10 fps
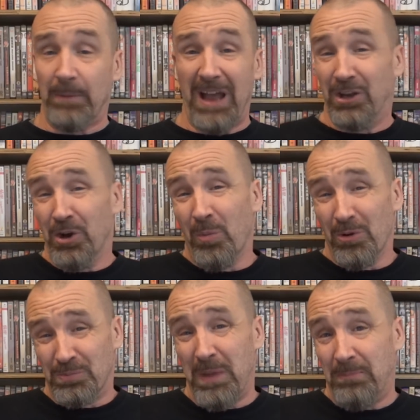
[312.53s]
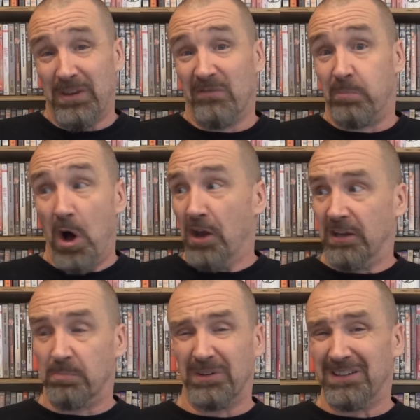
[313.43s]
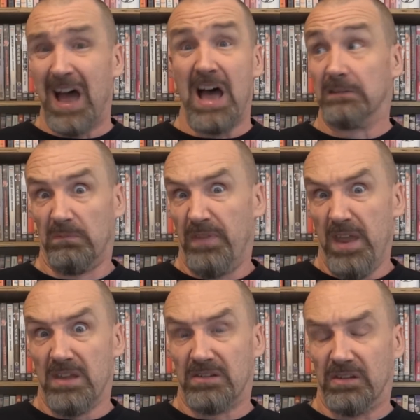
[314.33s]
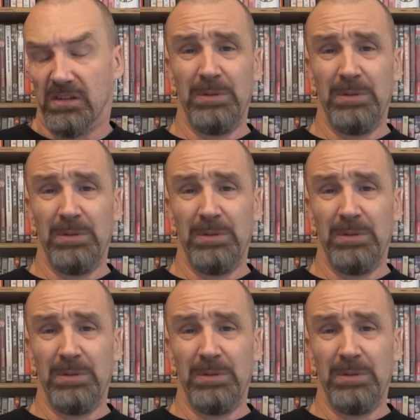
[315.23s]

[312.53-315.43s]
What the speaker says: I could almost maybe have bought it, but not this.